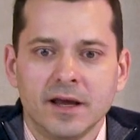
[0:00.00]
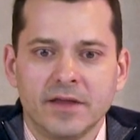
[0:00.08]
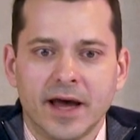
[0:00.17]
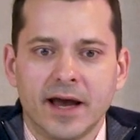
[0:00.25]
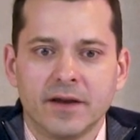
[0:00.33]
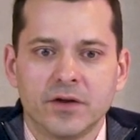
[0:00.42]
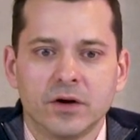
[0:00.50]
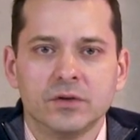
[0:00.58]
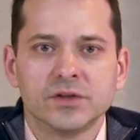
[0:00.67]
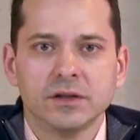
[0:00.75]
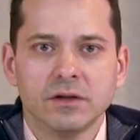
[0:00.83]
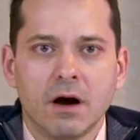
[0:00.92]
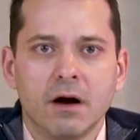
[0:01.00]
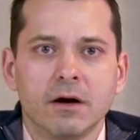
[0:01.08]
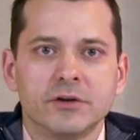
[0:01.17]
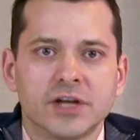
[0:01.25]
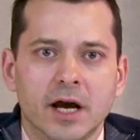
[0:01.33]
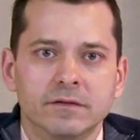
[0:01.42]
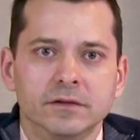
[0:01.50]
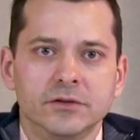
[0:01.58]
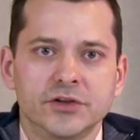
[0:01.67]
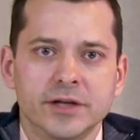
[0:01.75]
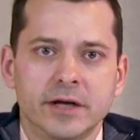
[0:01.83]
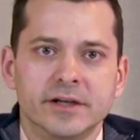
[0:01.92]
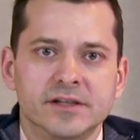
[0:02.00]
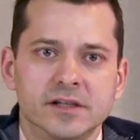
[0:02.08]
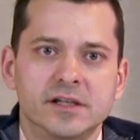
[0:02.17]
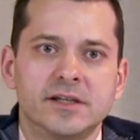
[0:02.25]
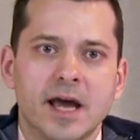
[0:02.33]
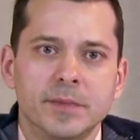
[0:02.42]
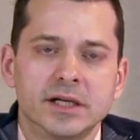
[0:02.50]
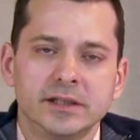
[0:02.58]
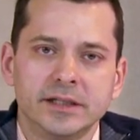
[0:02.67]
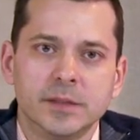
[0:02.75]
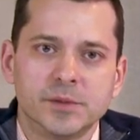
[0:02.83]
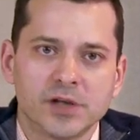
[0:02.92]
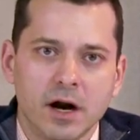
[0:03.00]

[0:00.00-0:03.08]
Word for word: that those large evolutionary systemic leaps